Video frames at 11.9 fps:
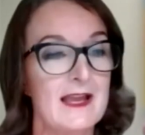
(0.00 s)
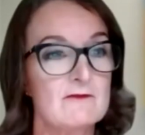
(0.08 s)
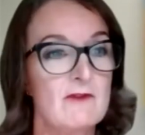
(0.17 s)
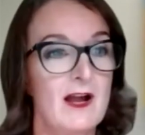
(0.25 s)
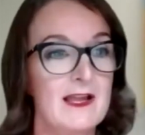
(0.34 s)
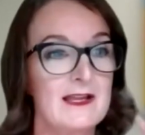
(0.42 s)
to get
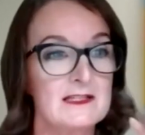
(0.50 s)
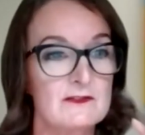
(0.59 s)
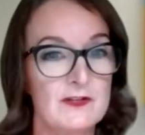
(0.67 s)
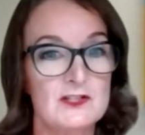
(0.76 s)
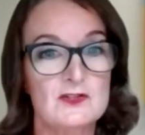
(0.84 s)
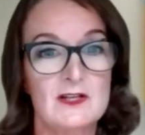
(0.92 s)
it right at
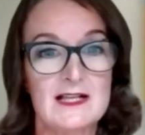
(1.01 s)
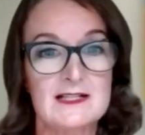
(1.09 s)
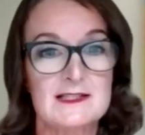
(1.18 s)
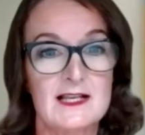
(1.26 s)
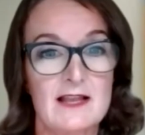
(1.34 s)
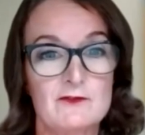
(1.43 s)
individual
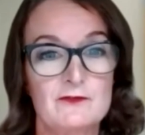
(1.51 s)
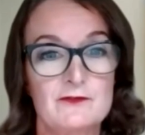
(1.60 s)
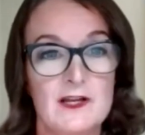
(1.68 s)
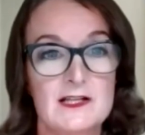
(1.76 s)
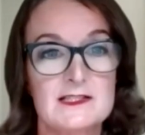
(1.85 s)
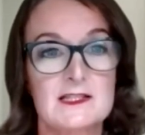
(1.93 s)
asset level
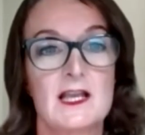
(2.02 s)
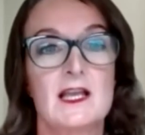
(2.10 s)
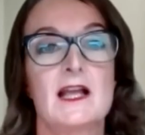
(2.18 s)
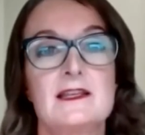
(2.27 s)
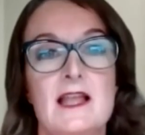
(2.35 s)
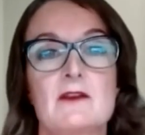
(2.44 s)
first,
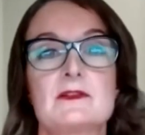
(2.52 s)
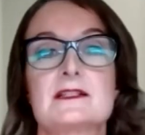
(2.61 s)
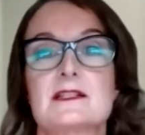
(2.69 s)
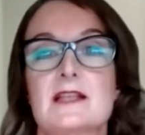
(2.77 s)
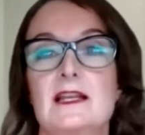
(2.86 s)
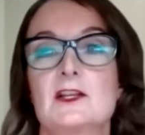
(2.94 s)
and now we're
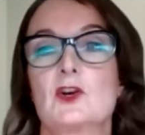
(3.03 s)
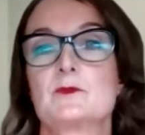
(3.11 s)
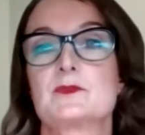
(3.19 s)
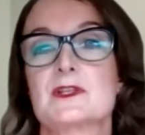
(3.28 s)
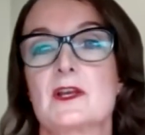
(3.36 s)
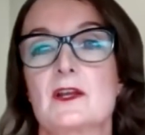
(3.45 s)
scaling
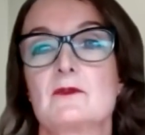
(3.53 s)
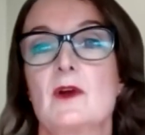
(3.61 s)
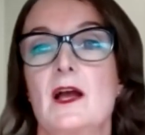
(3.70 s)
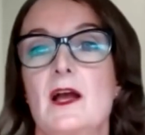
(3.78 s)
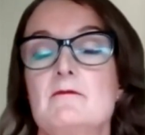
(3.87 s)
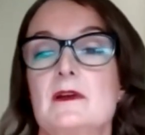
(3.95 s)
up
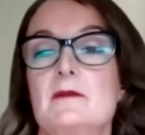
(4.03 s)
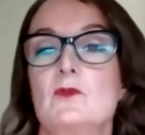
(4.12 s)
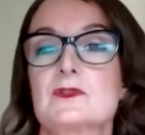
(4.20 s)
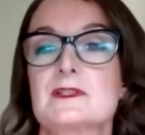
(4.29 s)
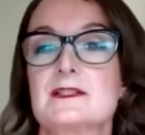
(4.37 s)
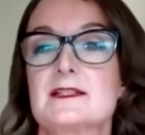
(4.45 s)
to a
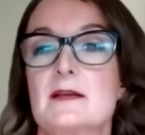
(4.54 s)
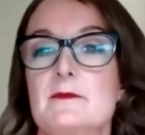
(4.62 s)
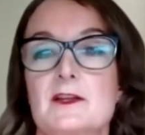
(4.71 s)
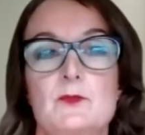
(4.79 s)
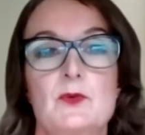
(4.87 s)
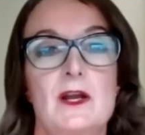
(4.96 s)
more
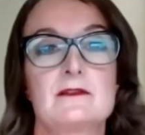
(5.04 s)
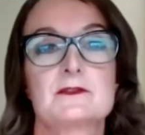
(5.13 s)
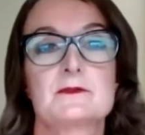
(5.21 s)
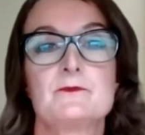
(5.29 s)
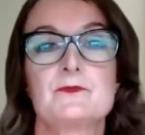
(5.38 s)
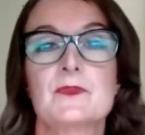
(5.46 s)
systemic
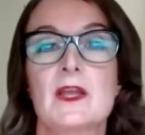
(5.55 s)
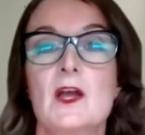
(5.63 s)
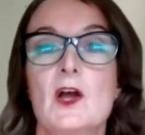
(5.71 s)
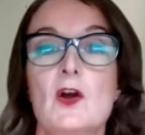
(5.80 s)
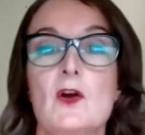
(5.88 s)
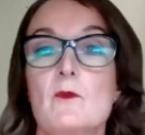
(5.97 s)
approach.
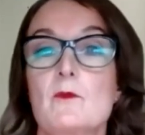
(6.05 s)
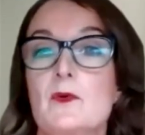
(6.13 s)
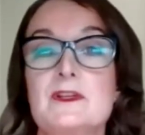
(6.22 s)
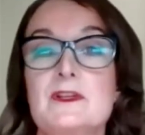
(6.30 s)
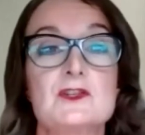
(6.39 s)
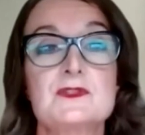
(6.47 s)

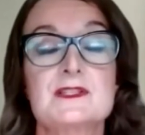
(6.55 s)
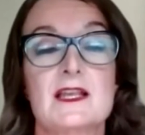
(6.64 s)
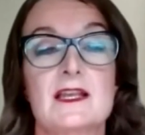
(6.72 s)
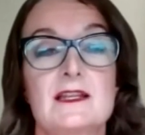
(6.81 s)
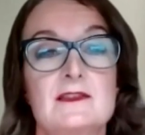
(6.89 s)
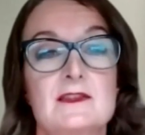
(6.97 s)
But we do
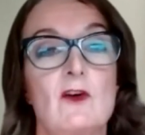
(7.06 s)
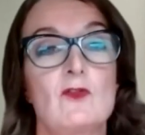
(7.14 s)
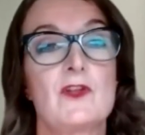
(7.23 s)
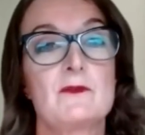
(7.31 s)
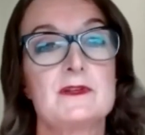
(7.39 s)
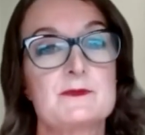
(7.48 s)
see that
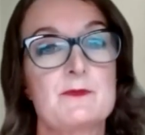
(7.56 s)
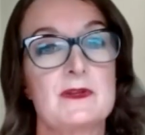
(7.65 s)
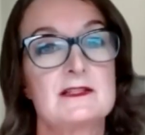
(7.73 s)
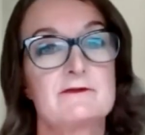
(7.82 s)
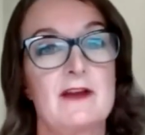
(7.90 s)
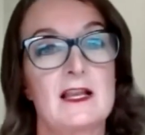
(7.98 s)
although it's
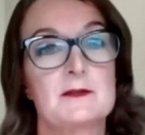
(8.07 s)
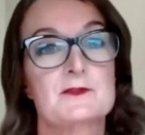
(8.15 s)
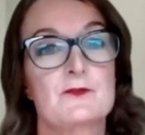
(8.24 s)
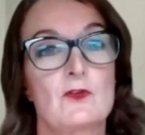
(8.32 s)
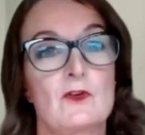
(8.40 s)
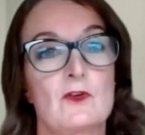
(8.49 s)
been
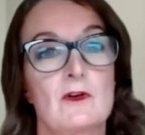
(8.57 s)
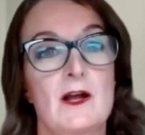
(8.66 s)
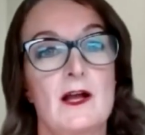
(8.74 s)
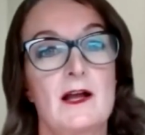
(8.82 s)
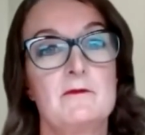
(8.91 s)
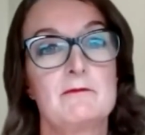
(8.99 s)
developed for
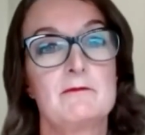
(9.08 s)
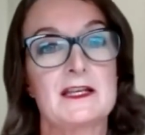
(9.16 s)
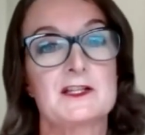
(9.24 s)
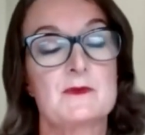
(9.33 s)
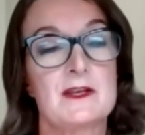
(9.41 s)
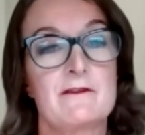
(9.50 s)

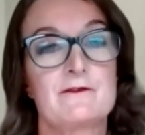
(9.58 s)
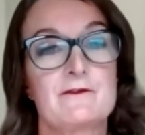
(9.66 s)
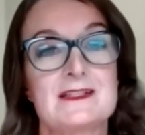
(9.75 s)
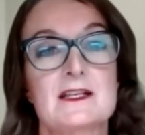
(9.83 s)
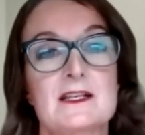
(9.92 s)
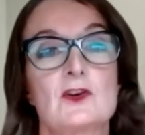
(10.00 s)
management of
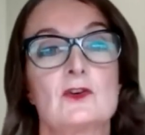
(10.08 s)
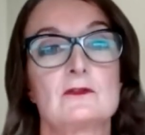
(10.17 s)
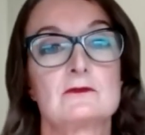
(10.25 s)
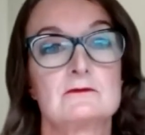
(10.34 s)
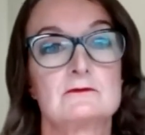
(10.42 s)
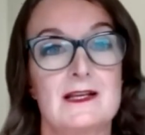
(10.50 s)

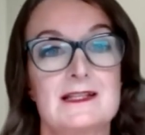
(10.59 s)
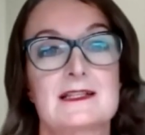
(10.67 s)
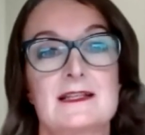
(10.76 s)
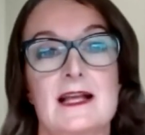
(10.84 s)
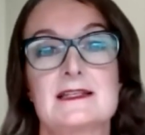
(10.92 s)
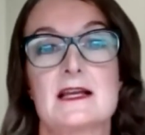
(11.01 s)
physical
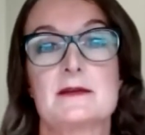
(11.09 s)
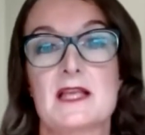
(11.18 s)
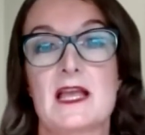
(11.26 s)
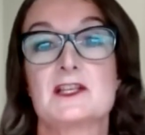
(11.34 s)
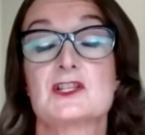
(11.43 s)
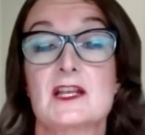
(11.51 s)
risk and
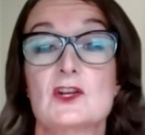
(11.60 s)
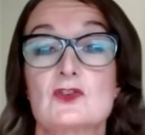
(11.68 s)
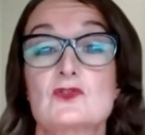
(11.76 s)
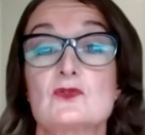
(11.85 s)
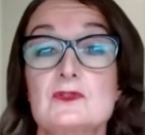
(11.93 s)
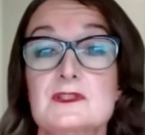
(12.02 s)
adaptation, it
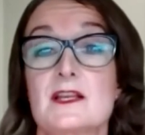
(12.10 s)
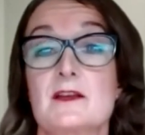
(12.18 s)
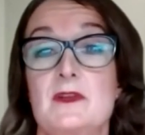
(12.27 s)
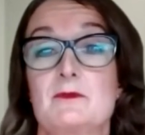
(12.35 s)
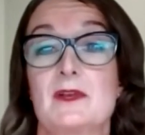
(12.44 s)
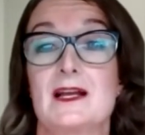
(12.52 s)
could
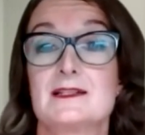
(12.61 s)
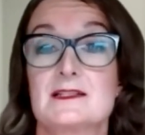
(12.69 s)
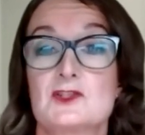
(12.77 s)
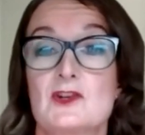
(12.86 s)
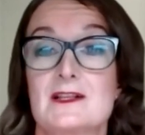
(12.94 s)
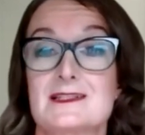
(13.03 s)
also be applied
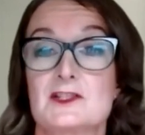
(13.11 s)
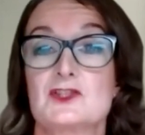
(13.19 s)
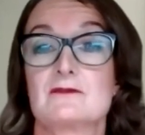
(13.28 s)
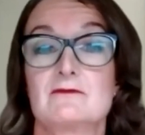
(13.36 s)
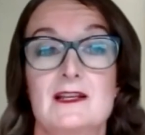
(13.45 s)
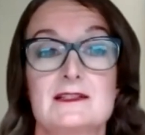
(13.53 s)
to
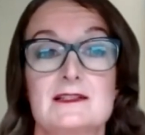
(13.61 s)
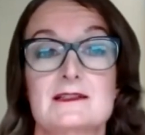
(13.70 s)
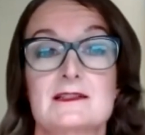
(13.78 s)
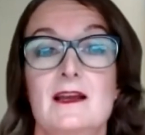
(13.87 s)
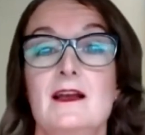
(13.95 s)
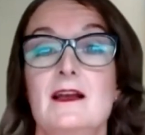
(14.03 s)
transition
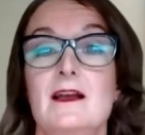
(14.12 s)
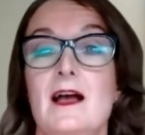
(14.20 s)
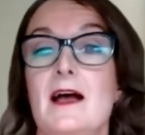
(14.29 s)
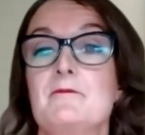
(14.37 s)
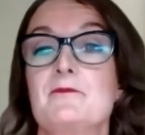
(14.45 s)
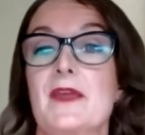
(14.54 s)
risks.
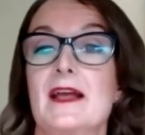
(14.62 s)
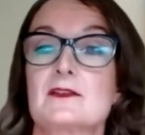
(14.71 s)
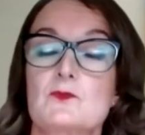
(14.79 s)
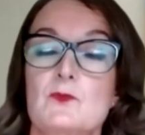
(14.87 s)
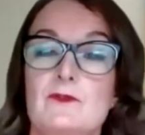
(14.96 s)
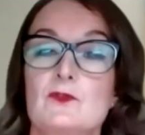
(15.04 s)

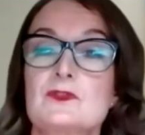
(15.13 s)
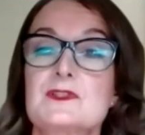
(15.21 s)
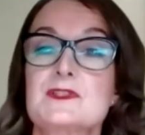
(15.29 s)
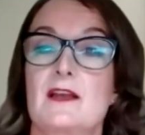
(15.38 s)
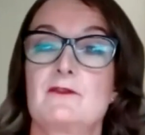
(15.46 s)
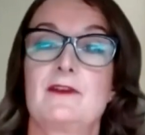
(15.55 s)
And we've
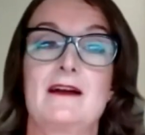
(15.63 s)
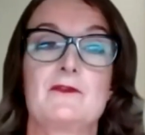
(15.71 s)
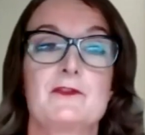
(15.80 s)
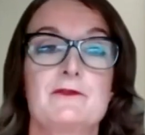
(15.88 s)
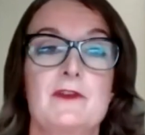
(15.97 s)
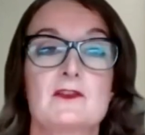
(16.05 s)
also
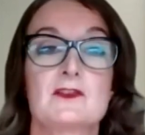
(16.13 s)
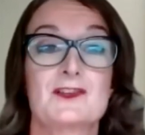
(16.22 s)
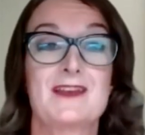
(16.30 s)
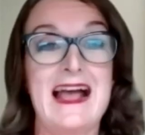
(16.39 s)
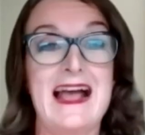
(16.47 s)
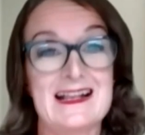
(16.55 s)
found the focus
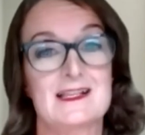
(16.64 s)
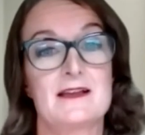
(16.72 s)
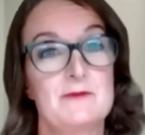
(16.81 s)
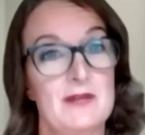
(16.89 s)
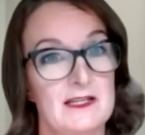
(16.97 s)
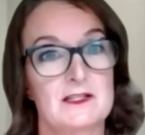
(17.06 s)
on
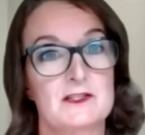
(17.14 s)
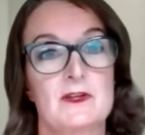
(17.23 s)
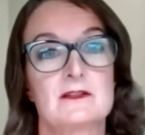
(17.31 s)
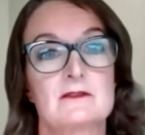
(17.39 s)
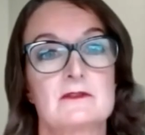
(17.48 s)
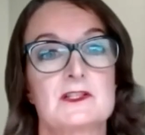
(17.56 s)
asset
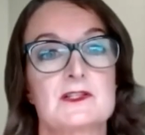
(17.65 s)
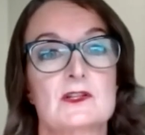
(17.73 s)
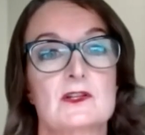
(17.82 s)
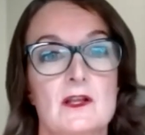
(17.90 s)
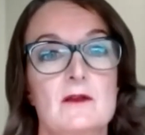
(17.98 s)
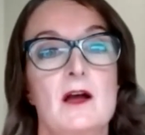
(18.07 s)
management, which
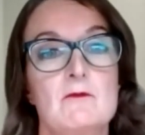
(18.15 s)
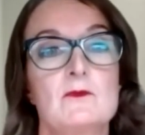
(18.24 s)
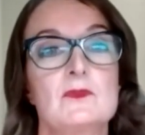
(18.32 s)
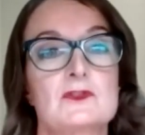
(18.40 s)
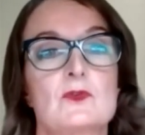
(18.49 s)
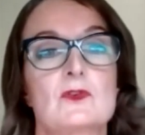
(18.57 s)
is a
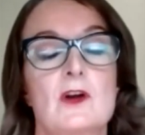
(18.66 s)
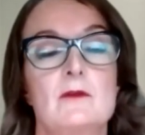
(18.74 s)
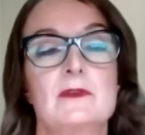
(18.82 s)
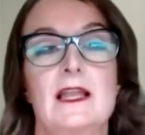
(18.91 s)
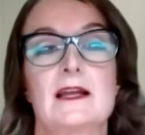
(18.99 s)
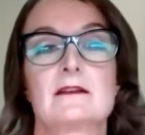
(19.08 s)
much more
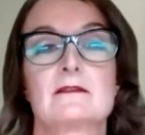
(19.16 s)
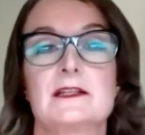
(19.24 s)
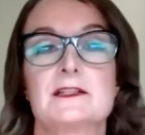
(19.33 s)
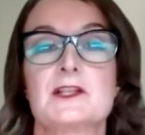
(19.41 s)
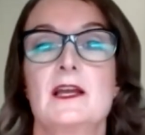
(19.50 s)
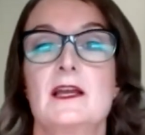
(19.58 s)
common
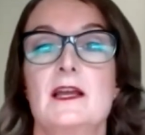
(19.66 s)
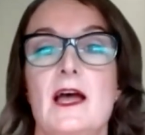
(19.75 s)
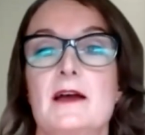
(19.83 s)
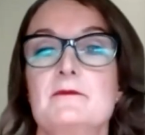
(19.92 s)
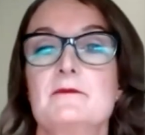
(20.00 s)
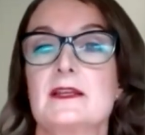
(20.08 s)
language,
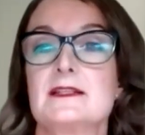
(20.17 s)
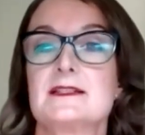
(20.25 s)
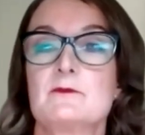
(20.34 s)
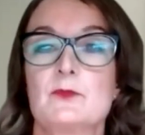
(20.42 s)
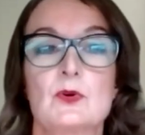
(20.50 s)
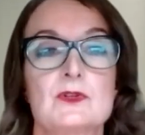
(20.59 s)

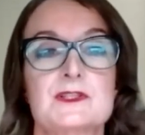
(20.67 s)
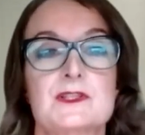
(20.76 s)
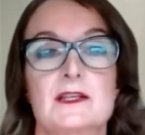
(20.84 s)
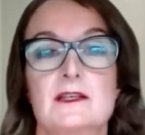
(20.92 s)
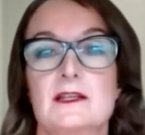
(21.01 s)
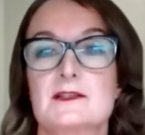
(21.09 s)
is
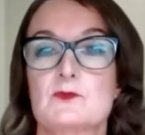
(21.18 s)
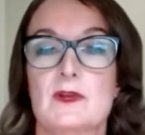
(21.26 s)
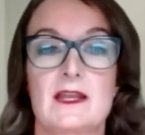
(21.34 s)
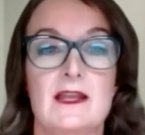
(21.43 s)
important as